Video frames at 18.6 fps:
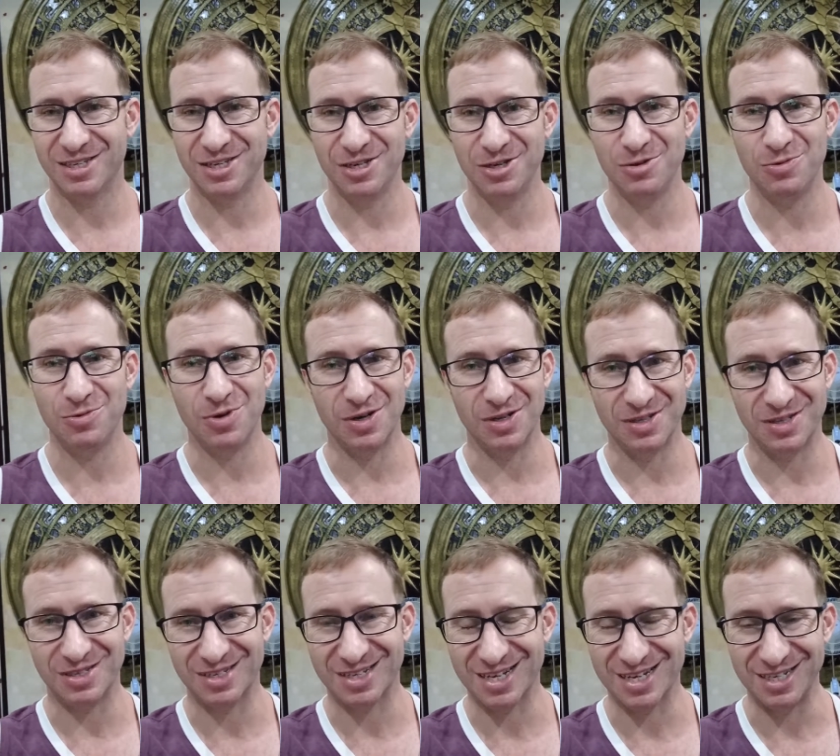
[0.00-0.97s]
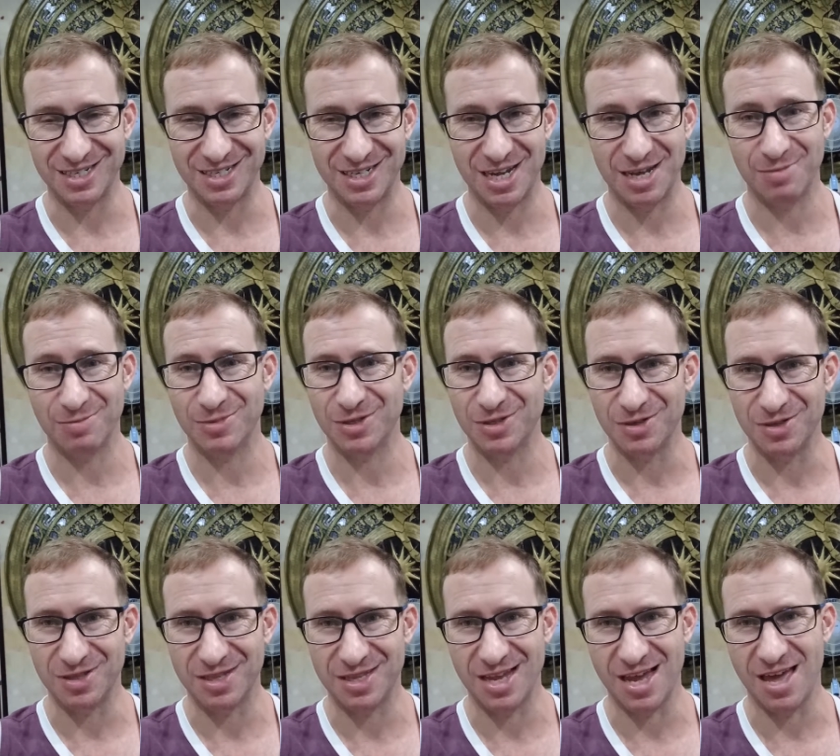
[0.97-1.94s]
you were condemned
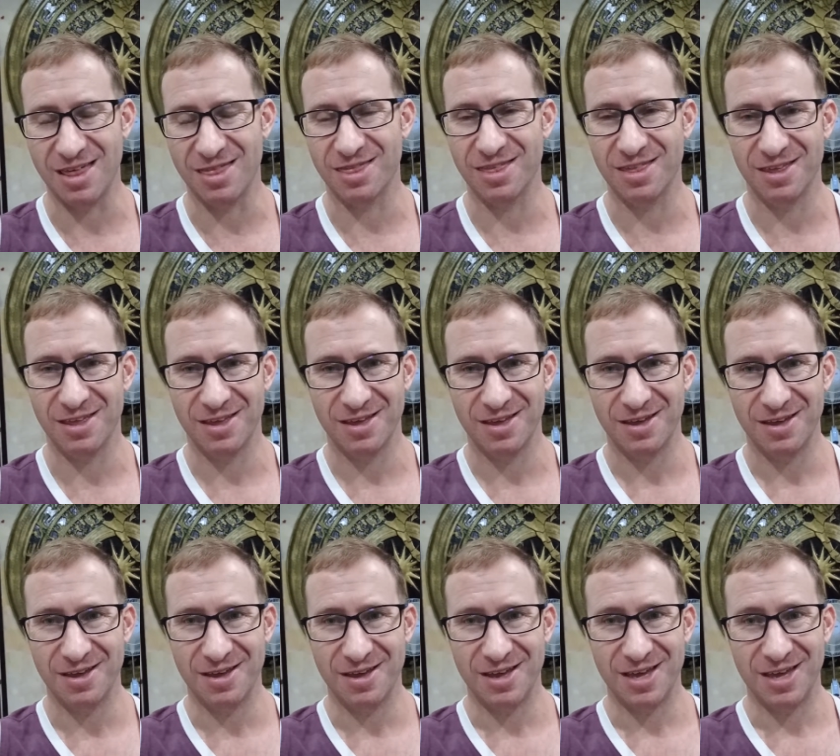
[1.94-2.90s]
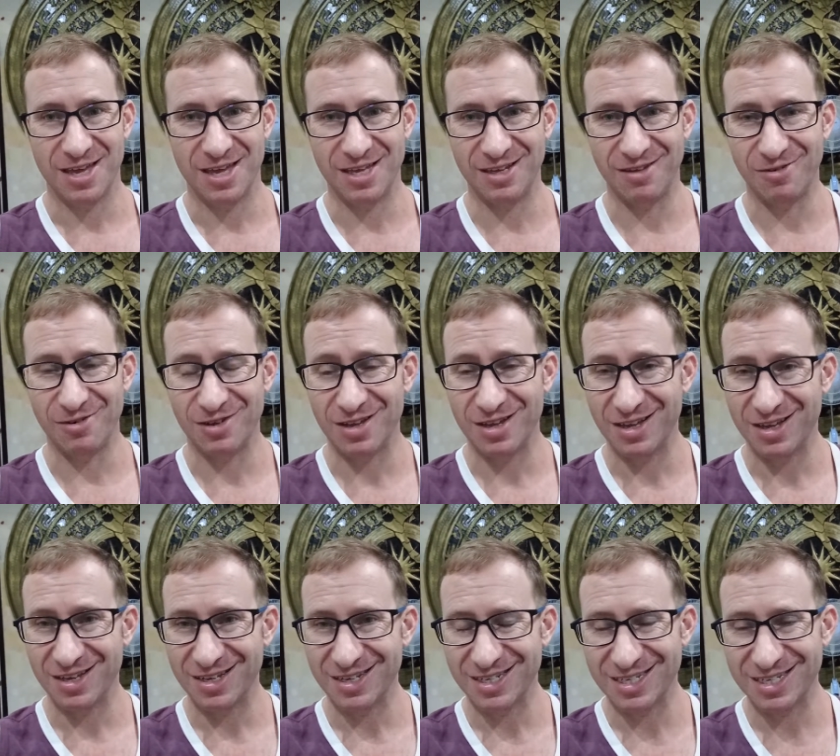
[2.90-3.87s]
to death, He
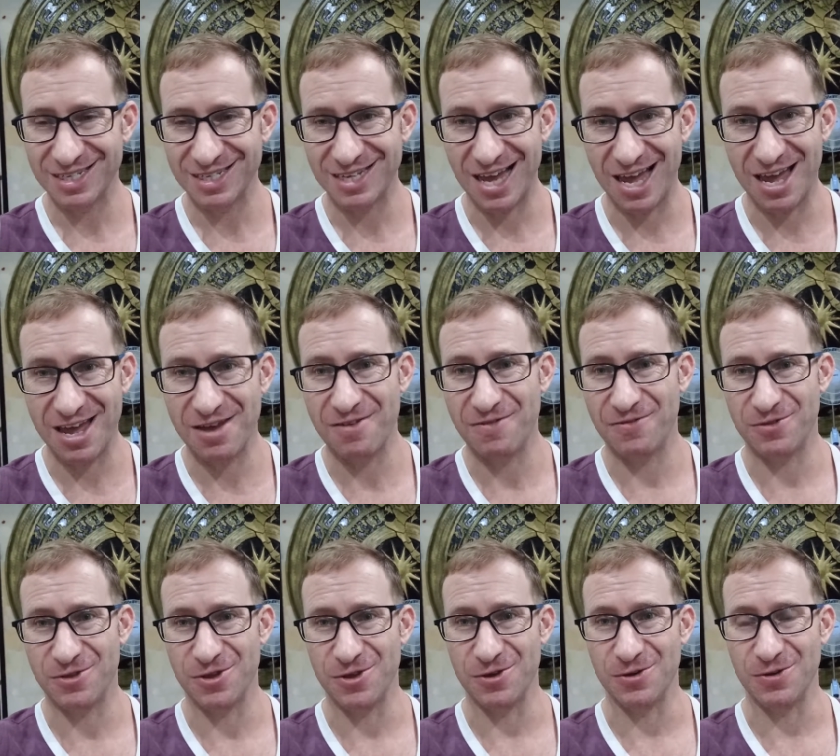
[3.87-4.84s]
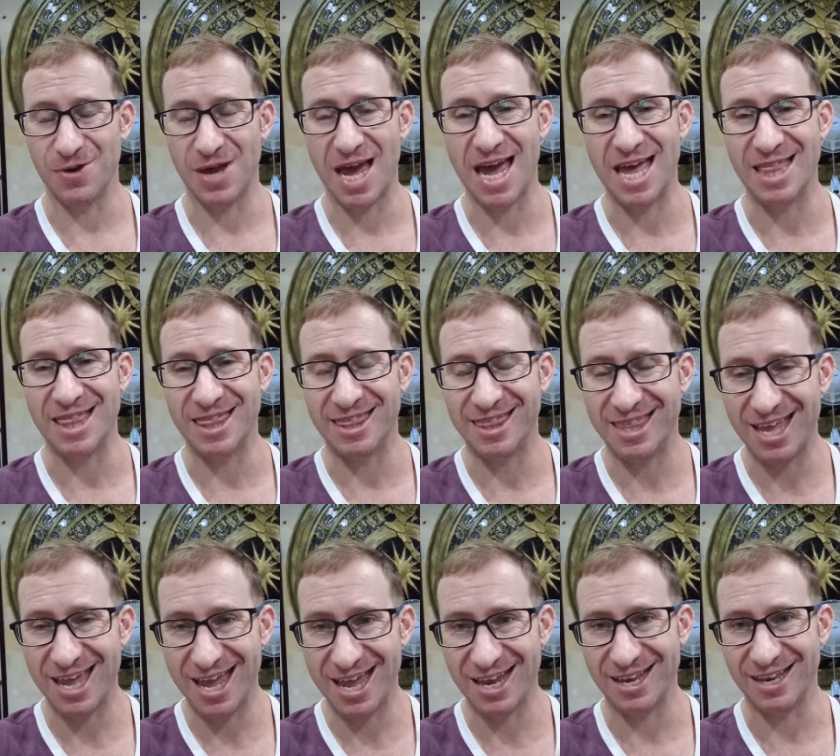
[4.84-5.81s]
saved you and
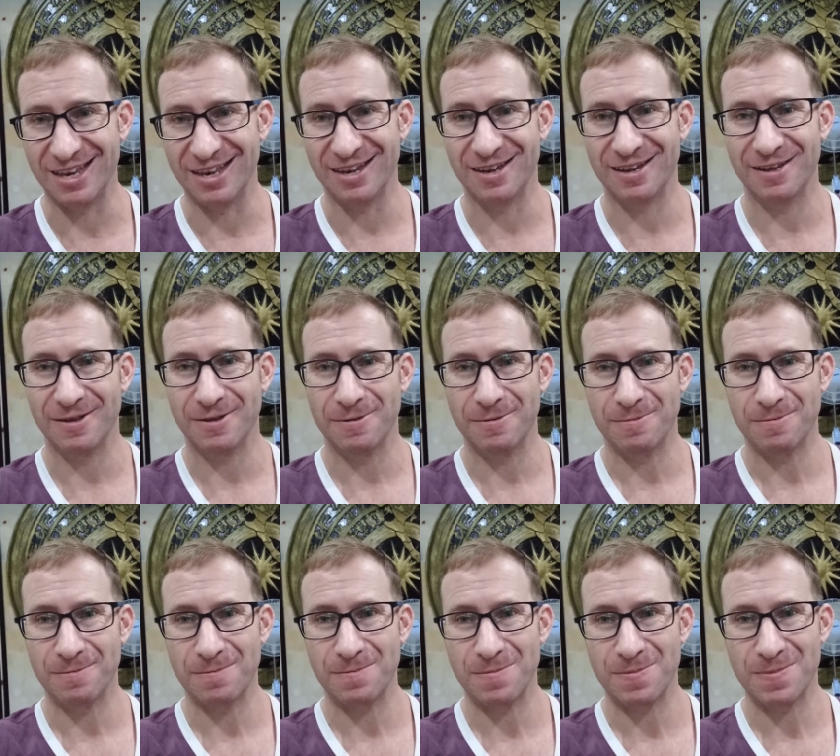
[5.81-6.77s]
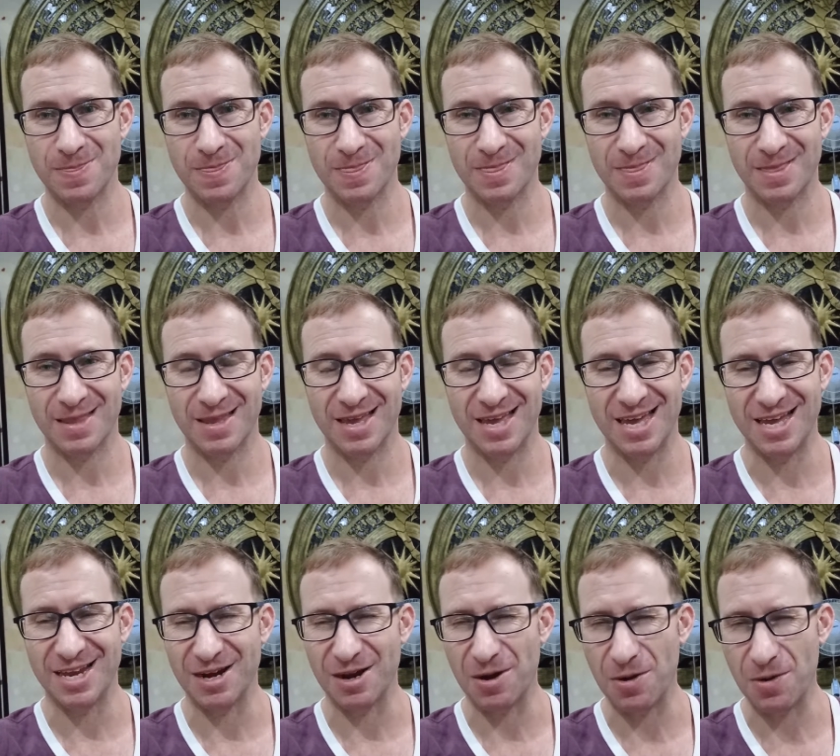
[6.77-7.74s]
then,
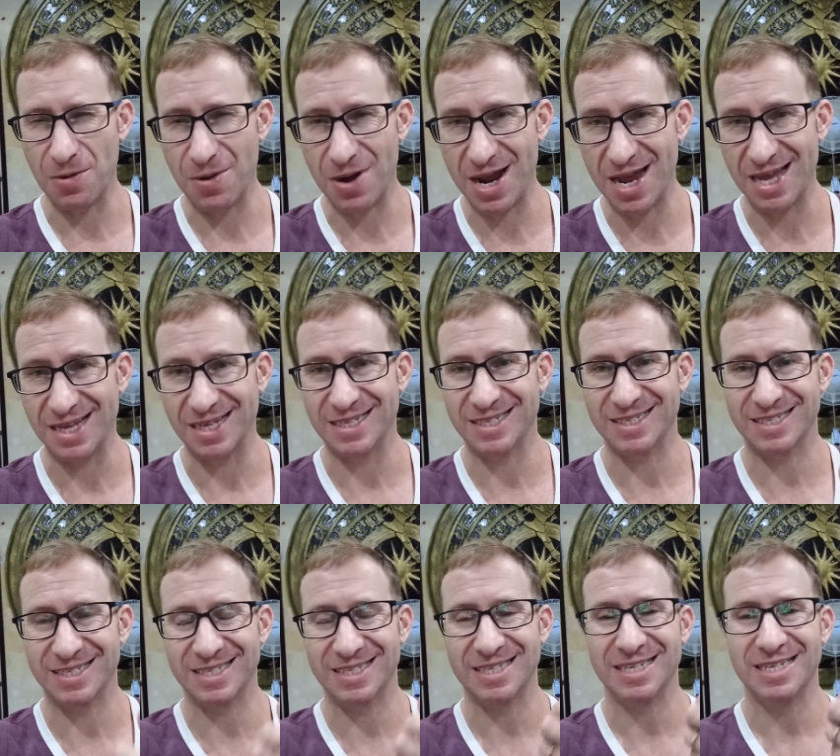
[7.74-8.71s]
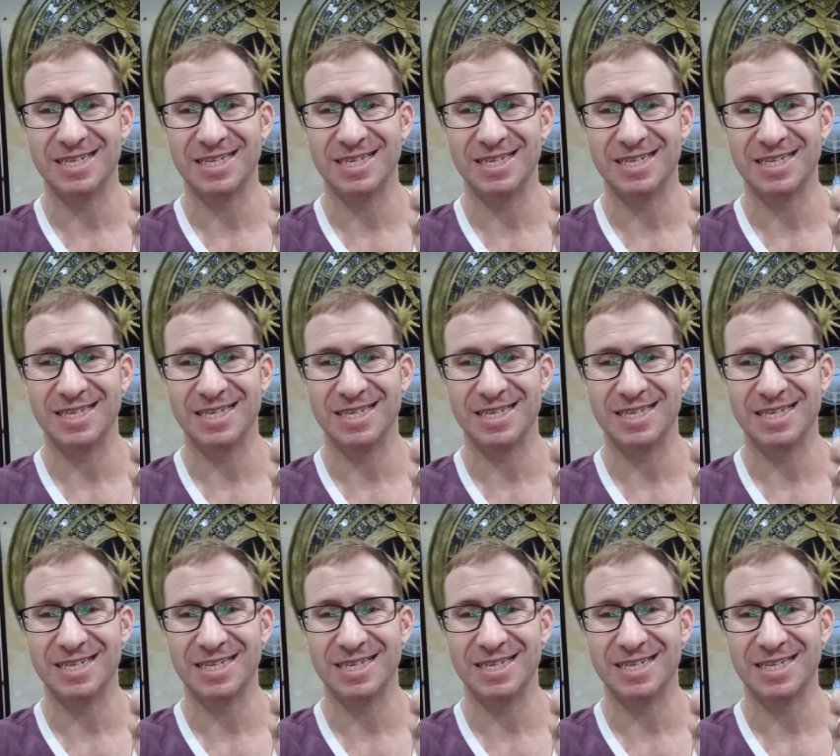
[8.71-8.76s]
in grace,